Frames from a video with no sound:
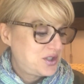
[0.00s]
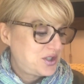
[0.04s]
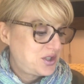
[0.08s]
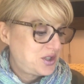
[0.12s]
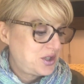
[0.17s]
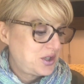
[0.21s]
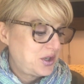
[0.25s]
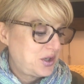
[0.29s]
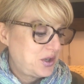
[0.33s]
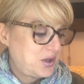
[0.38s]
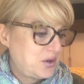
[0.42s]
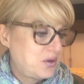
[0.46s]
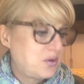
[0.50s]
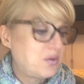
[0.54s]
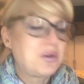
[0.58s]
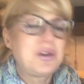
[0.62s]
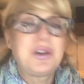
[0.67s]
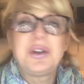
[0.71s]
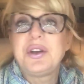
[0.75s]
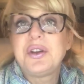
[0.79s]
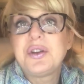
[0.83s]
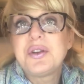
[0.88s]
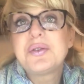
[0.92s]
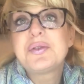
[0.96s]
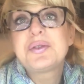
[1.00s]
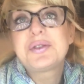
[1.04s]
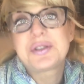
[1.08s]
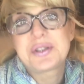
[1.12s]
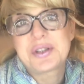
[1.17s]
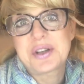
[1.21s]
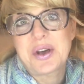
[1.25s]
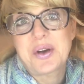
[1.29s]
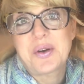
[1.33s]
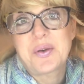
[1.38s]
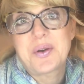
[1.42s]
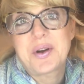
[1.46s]
to new
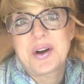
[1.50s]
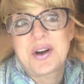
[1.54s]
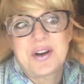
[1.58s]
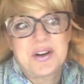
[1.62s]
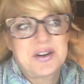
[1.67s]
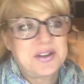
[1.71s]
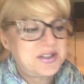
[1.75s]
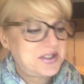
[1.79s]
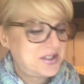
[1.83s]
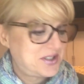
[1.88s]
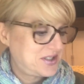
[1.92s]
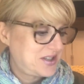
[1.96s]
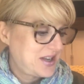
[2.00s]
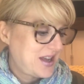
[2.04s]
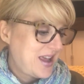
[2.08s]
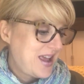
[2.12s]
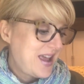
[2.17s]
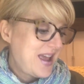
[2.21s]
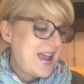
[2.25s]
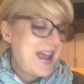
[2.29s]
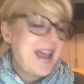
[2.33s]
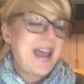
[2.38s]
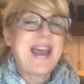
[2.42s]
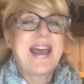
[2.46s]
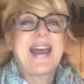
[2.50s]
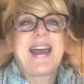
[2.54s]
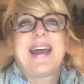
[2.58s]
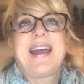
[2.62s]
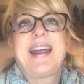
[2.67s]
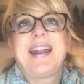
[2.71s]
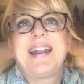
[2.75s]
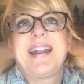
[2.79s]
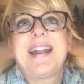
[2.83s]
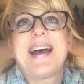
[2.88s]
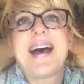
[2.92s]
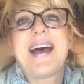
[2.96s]
sewers,
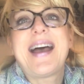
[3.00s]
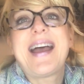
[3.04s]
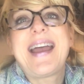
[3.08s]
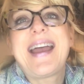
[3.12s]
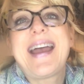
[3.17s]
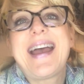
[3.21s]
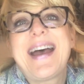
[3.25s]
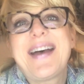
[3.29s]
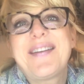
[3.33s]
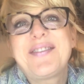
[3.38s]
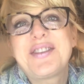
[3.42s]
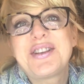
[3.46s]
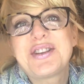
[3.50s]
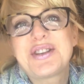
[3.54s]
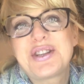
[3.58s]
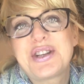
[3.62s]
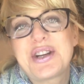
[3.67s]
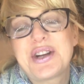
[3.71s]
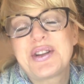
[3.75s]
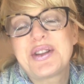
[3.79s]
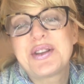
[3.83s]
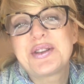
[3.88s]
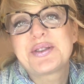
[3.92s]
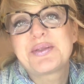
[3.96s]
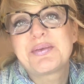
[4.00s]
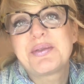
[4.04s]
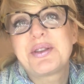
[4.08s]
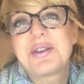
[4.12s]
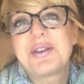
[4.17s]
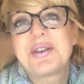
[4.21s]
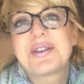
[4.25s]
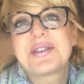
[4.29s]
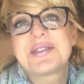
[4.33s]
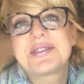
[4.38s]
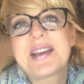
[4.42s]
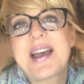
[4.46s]
and I have to share this with
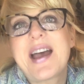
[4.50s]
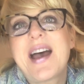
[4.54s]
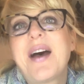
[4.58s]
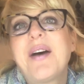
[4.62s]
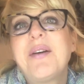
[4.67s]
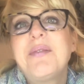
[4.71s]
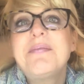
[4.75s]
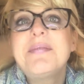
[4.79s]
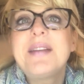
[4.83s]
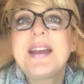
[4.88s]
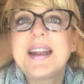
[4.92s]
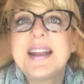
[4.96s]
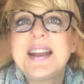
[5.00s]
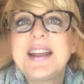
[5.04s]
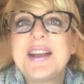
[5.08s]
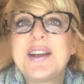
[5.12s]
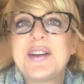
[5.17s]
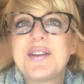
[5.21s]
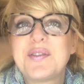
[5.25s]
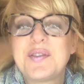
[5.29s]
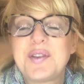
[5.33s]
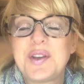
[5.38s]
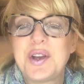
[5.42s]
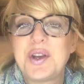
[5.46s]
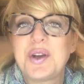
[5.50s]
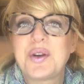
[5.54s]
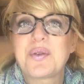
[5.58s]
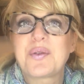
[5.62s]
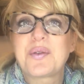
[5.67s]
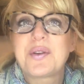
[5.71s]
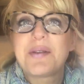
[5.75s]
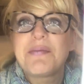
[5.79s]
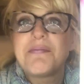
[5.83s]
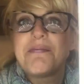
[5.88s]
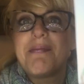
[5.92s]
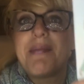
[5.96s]
you because how many of you
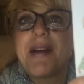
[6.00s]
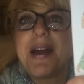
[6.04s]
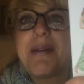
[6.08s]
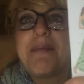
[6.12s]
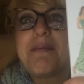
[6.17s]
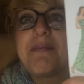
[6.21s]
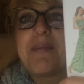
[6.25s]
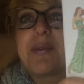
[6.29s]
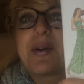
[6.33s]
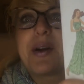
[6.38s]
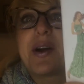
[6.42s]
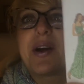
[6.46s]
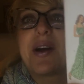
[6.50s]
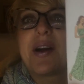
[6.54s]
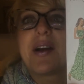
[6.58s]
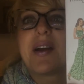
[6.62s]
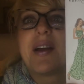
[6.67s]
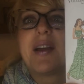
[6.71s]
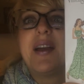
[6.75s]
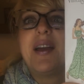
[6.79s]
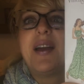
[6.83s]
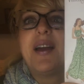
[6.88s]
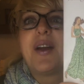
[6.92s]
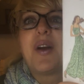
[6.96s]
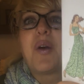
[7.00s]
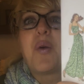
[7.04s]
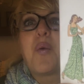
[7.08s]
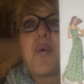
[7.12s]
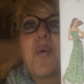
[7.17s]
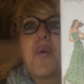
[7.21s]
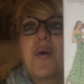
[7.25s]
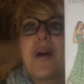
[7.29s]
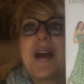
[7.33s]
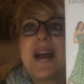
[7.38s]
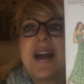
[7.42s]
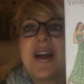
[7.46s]
remember
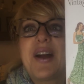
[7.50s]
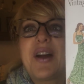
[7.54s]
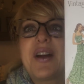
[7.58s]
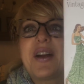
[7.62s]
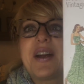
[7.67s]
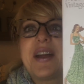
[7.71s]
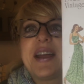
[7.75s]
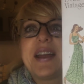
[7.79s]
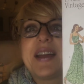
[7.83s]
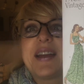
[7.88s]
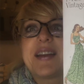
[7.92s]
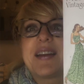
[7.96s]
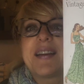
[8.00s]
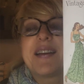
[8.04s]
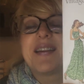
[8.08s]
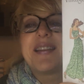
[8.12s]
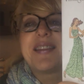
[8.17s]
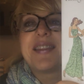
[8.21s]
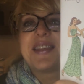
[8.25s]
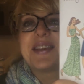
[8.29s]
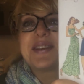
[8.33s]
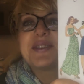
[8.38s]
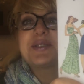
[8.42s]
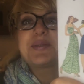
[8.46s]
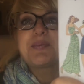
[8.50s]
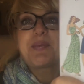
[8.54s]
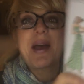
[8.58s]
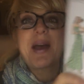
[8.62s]
wearing this